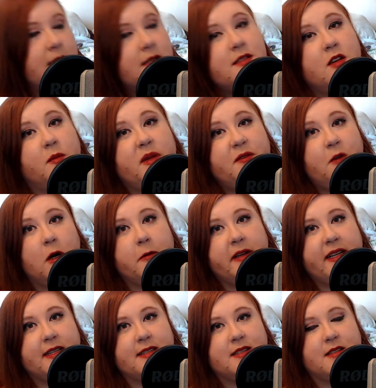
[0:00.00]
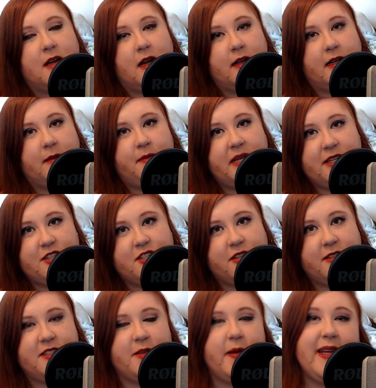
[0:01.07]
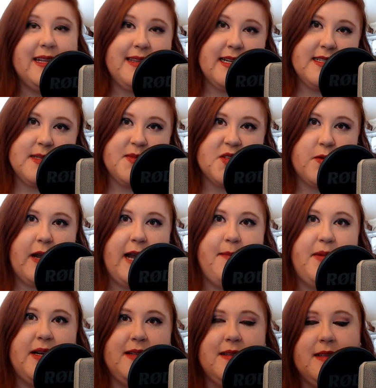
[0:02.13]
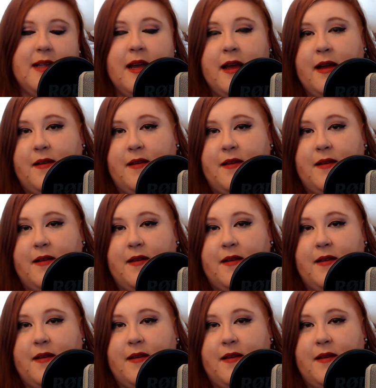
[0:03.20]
So before we get started, be sure to hit that subscribe button.